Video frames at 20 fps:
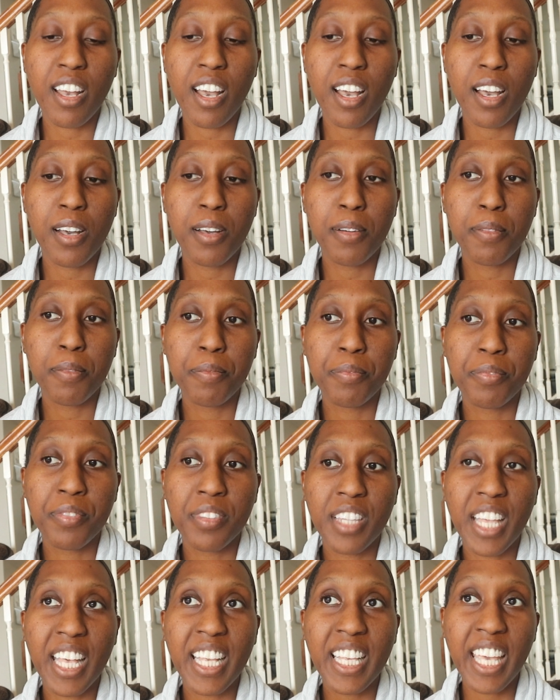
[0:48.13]

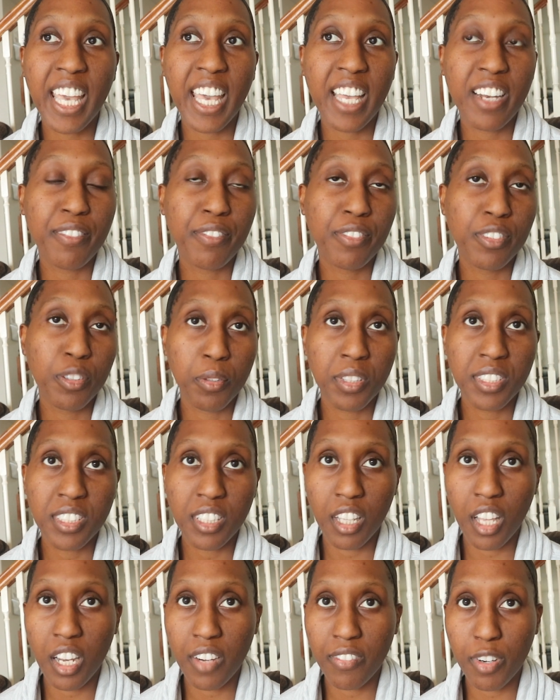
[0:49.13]
um, they can influence
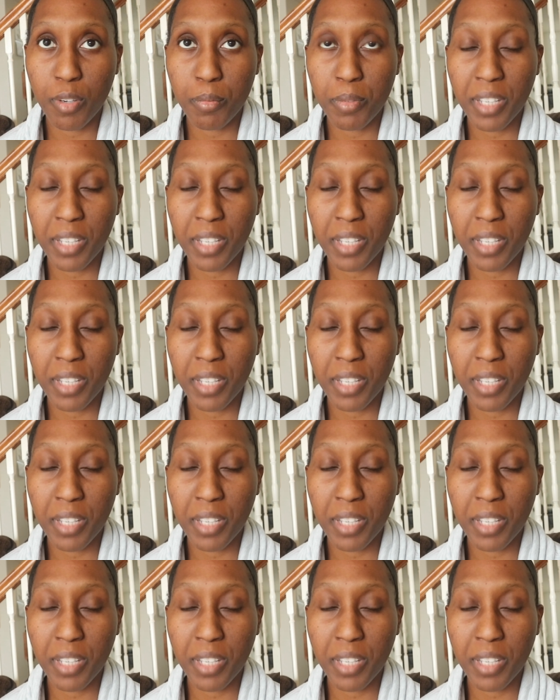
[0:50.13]
a lot of our